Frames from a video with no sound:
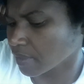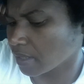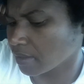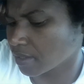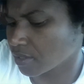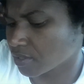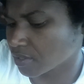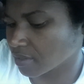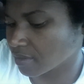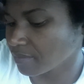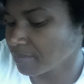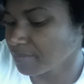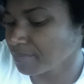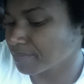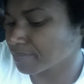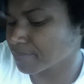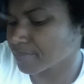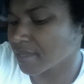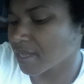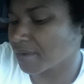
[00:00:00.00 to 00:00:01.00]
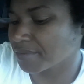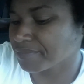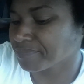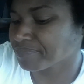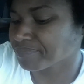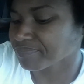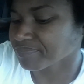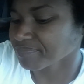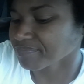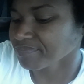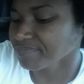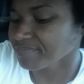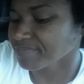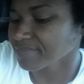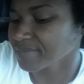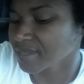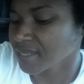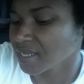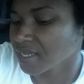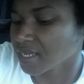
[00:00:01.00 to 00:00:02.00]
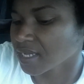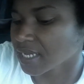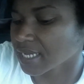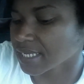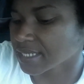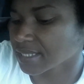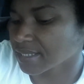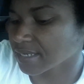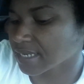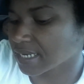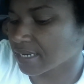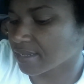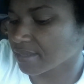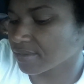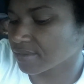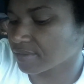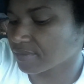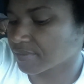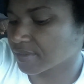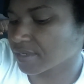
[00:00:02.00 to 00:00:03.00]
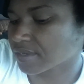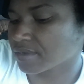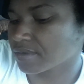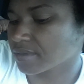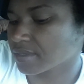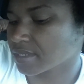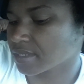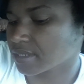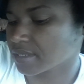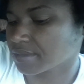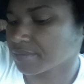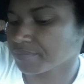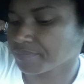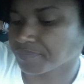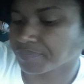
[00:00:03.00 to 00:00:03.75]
The, no. I still got all those fur coats in there.